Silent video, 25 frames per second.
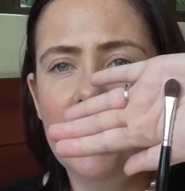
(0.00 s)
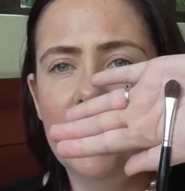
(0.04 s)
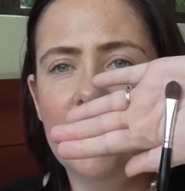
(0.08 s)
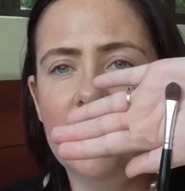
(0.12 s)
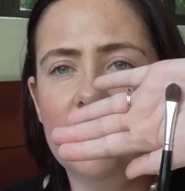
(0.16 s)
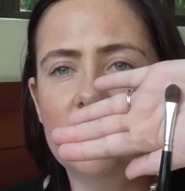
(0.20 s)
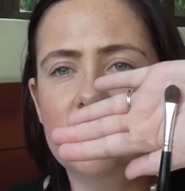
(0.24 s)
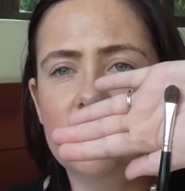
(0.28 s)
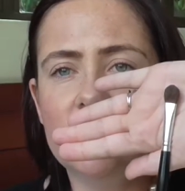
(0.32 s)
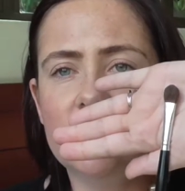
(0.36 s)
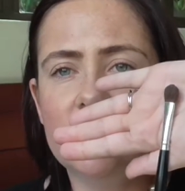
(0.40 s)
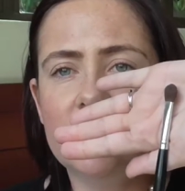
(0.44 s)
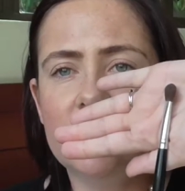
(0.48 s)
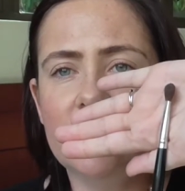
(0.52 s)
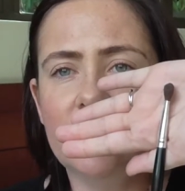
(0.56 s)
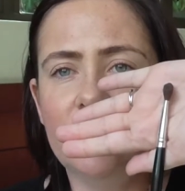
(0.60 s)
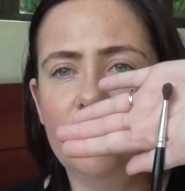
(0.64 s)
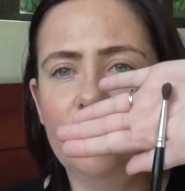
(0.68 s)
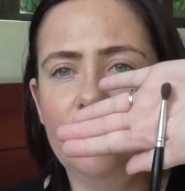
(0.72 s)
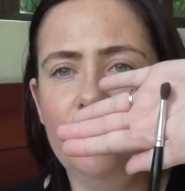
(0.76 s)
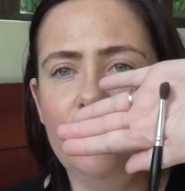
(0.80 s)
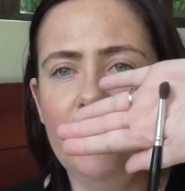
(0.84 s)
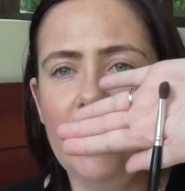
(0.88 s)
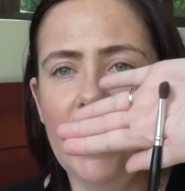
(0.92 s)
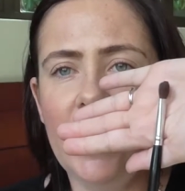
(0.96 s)
It's just a
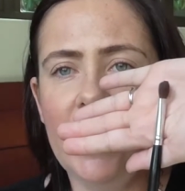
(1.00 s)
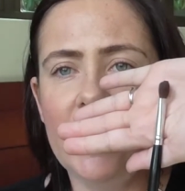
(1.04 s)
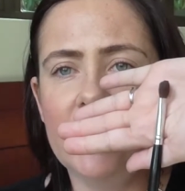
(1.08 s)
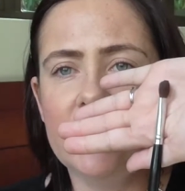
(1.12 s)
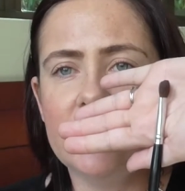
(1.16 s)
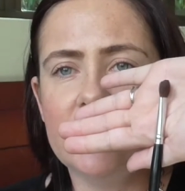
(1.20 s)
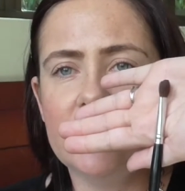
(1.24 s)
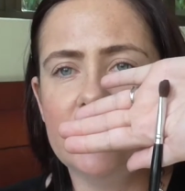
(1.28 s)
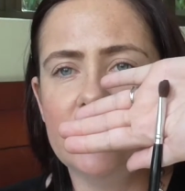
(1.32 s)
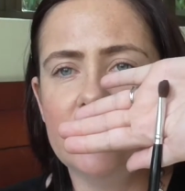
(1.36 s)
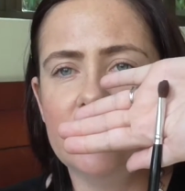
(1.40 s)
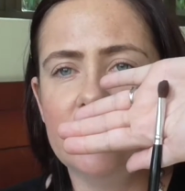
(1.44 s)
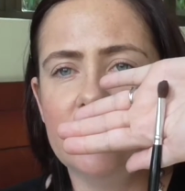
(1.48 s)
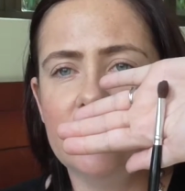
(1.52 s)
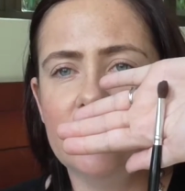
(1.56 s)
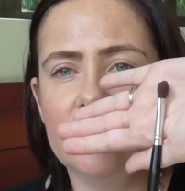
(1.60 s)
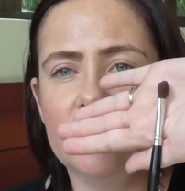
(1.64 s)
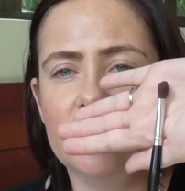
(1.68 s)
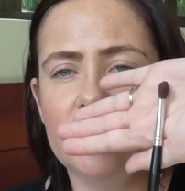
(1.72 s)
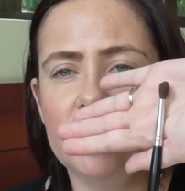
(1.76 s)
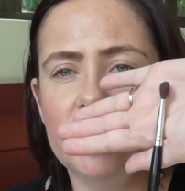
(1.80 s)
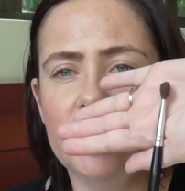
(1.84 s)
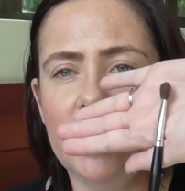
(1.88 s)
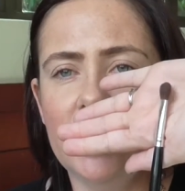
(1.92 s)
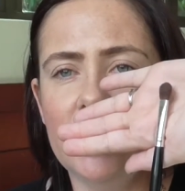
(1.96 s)
flat
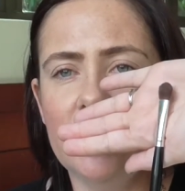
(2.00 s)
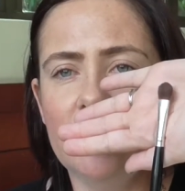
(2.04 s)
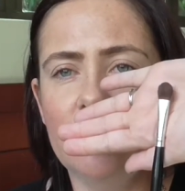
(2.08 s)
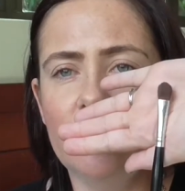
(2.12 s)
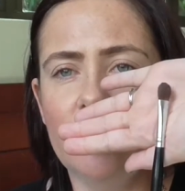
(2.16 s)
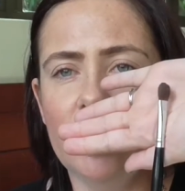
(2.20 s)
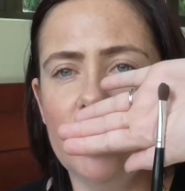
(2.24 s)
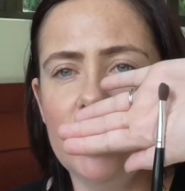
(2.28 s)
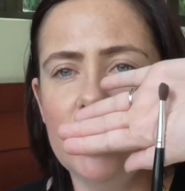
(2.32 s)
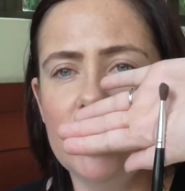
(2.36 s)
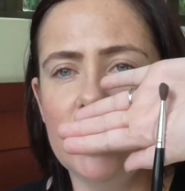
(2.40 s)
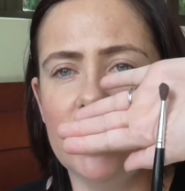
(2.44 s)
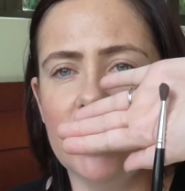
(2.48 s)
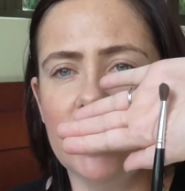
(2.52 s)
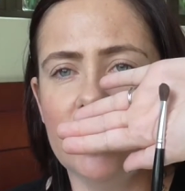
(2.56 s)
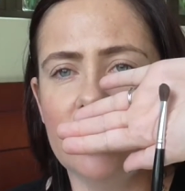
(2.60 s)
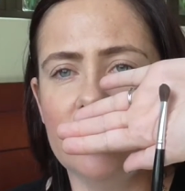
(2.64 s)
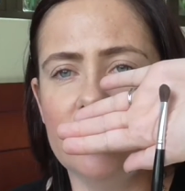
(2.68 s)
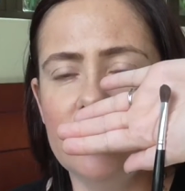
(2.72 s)
shading brush like